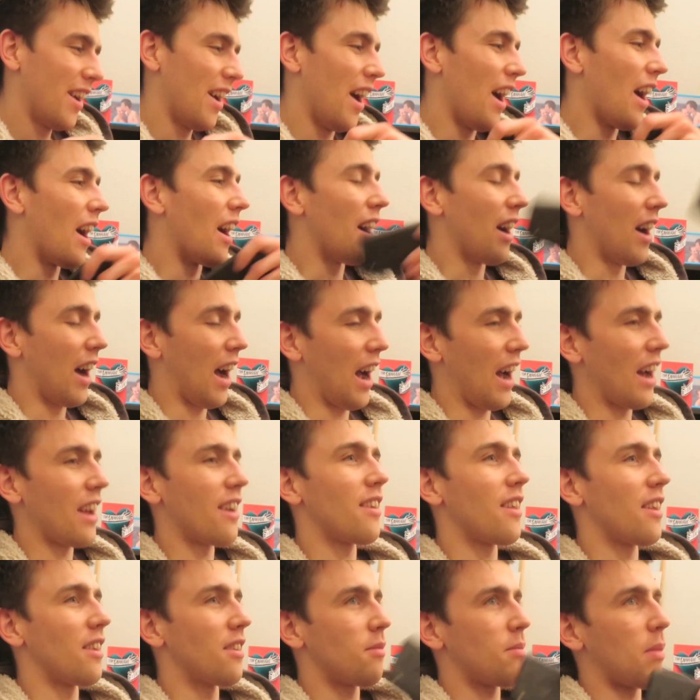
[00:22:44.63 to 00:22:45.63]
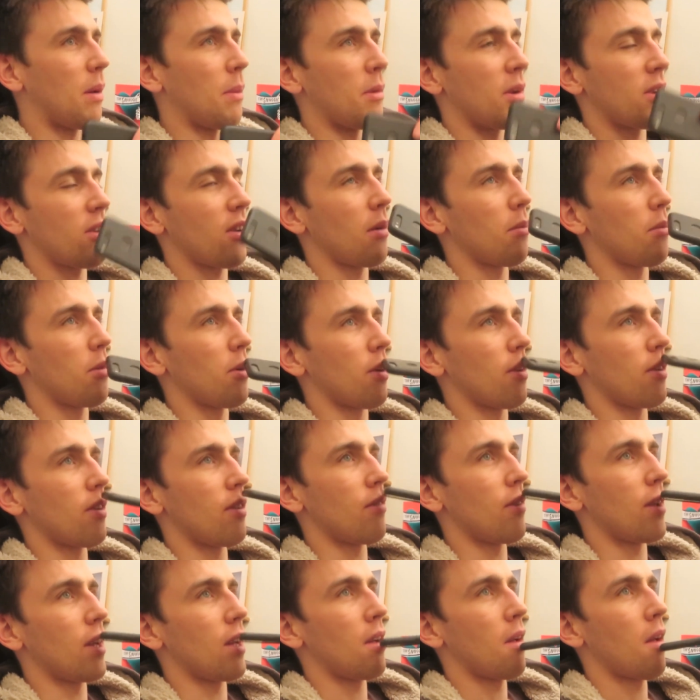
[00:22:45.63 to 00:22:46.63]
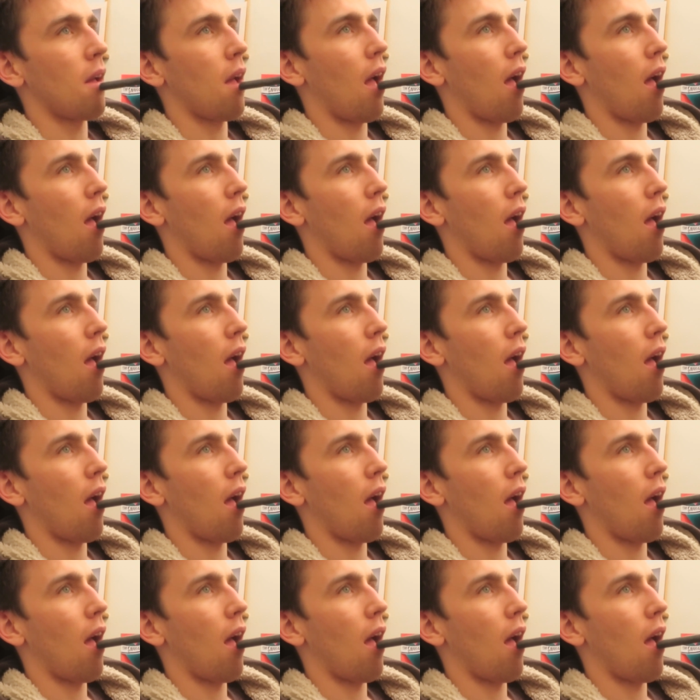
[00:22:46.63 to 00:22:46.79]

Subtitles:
And then spend my time productively.